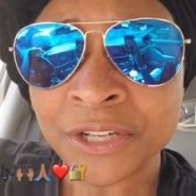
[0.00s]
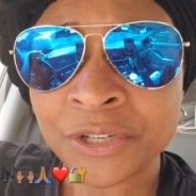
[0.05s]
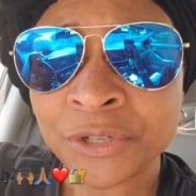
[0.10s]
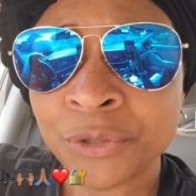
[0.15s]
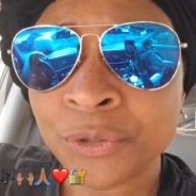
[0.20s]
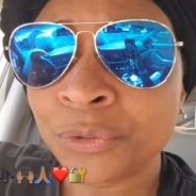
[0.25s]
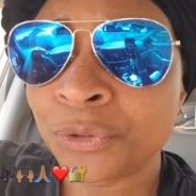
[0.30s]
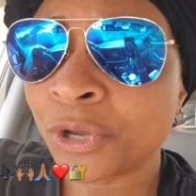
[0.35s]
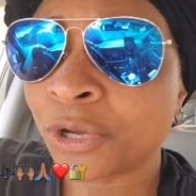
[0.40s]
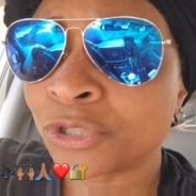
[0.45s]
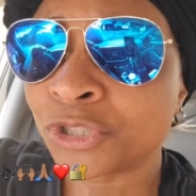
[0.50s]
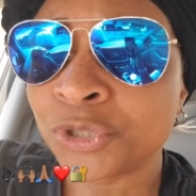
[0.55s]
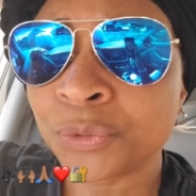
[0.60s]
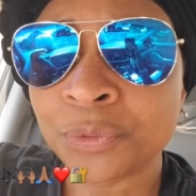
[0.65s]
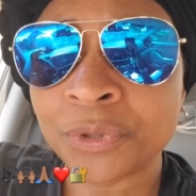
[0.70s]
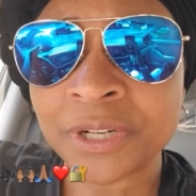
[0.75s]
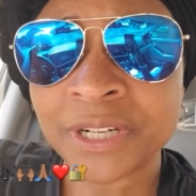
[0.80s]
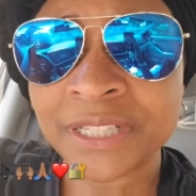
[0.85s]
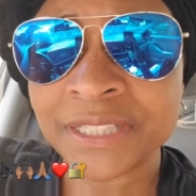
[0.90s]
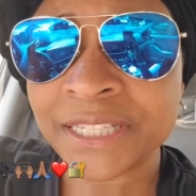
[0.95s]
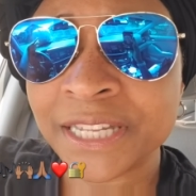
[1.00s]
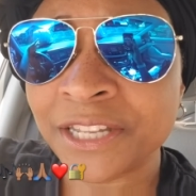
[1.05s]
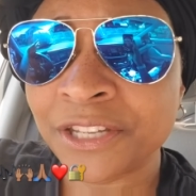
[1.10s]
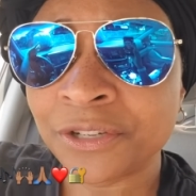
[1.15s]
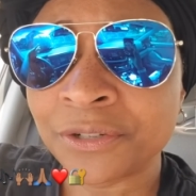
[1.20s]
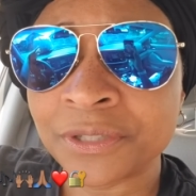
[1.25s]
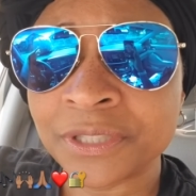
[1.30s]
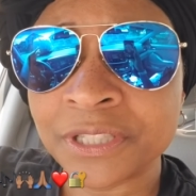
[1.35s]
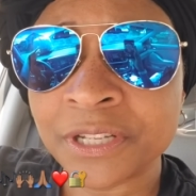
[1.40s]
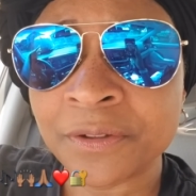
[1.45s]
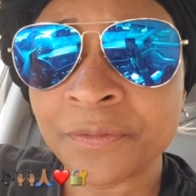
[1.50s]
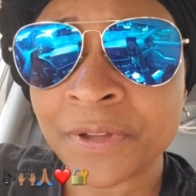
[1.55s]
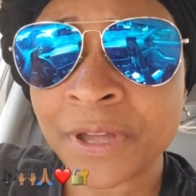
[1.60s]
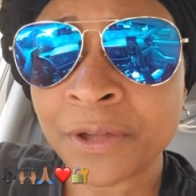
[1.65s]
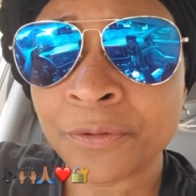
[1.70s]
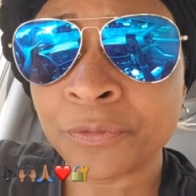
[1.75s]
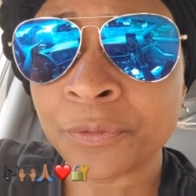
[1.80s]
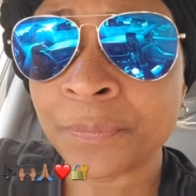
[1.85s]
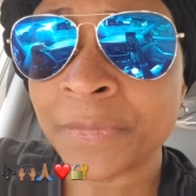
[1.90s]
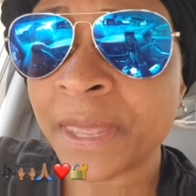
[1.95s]
You thought you were going to take yourself
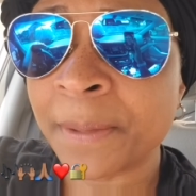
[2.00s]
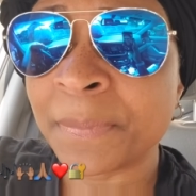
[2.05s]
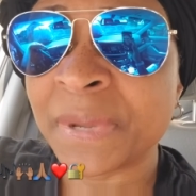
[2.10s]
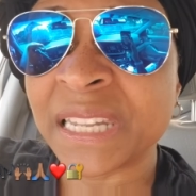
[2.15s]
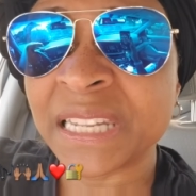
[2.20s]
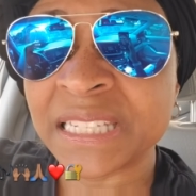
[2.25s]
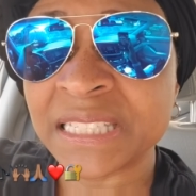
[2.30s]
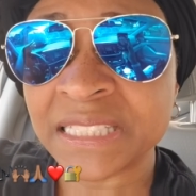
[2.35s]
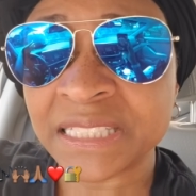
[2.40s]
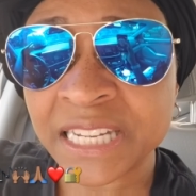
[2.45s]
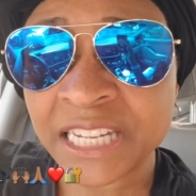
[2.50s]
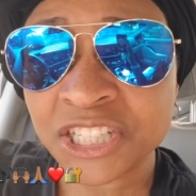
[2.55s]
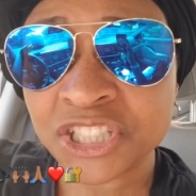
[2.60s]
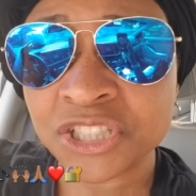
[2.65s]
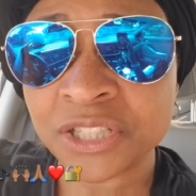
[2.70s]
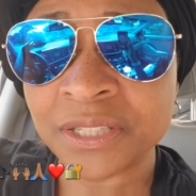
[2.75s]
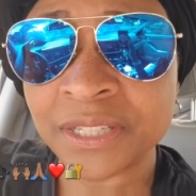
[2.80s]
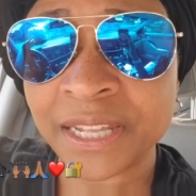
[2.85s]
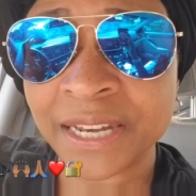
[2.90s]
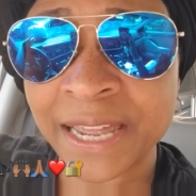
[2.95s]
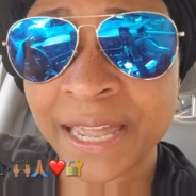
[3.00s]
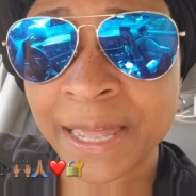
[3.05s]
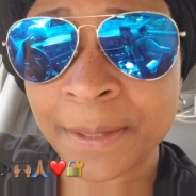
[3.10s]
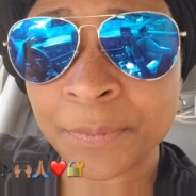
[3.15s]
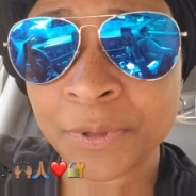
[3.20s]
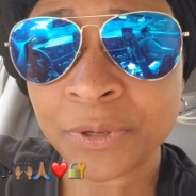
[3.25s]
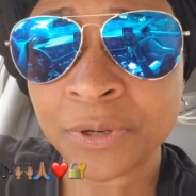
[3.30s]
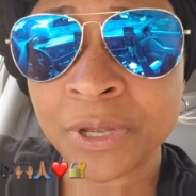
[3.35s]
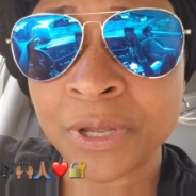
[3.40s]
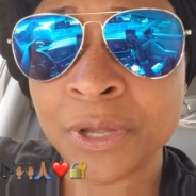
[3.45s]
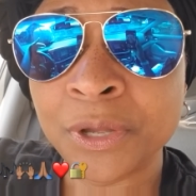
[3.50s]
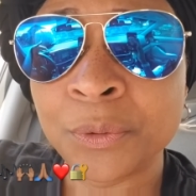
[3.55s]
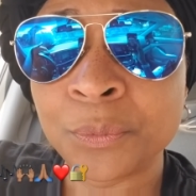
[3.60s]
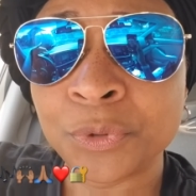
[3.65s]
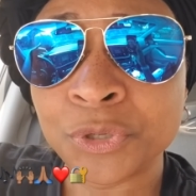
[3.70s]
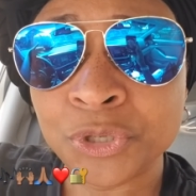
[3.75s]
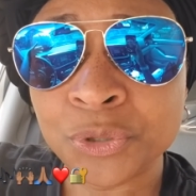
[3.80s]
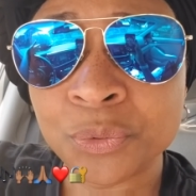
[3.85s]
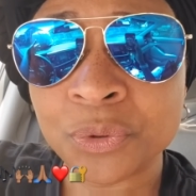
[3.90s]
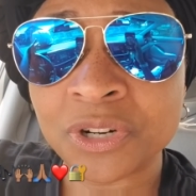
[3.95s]
out from that molestation that happened
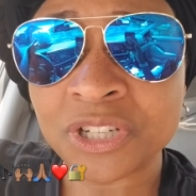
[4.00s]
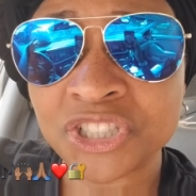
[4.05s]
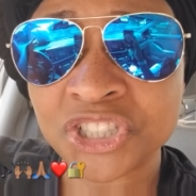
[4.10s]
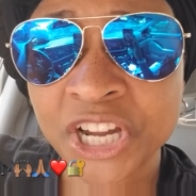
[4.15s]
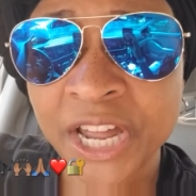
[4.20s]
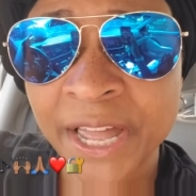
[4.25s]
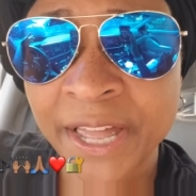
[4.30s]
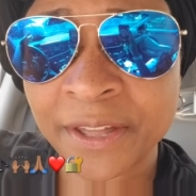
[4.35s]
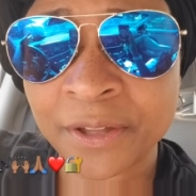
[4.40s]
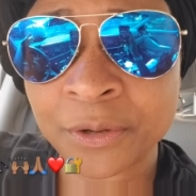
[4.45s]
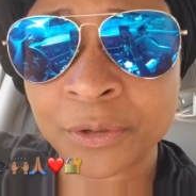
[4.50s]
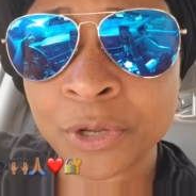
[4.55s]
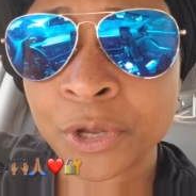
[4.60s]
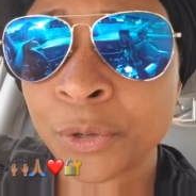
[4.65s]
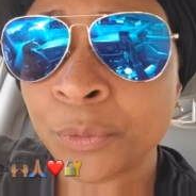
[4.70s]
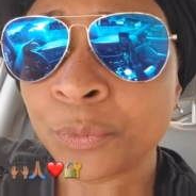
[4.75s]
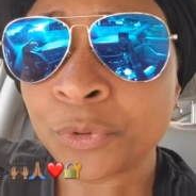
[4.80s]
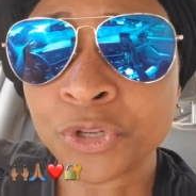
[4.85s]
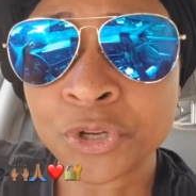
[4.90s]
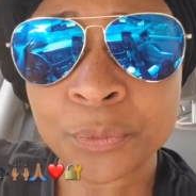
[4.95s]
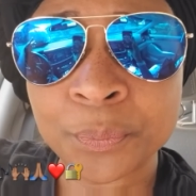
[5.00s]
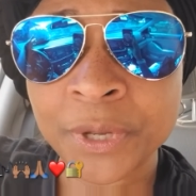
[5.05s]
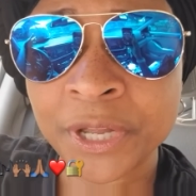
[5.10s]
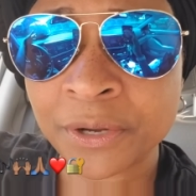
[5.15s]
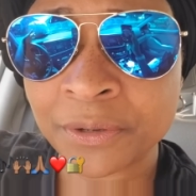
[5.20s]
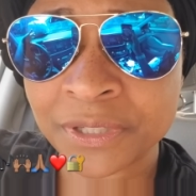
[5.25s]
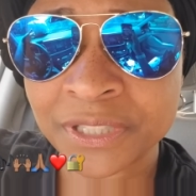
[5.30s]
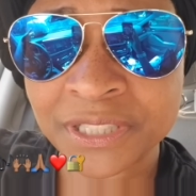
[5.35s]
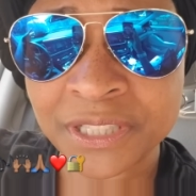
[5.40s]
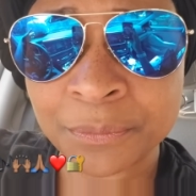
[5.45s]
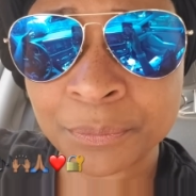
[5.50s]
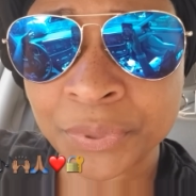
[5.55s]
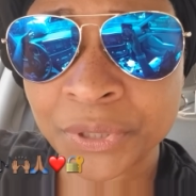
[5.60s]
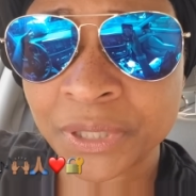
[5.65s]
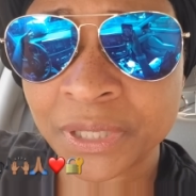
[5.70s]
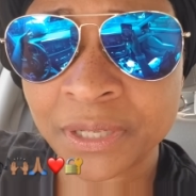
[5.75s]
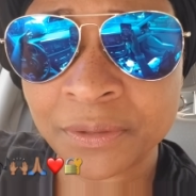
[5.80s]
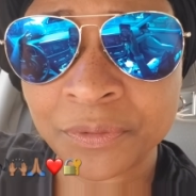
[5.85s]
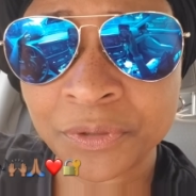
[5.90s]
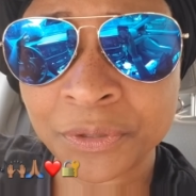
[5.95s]
when you were a child, when your parents didn't
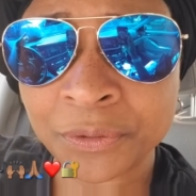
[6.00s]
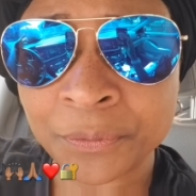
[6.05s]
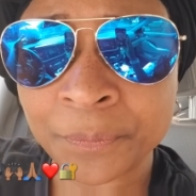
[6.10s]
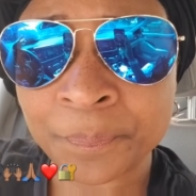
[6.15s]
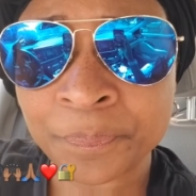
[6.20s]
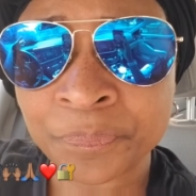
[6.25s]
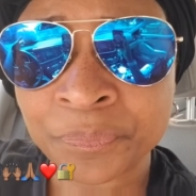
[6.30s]
believe you.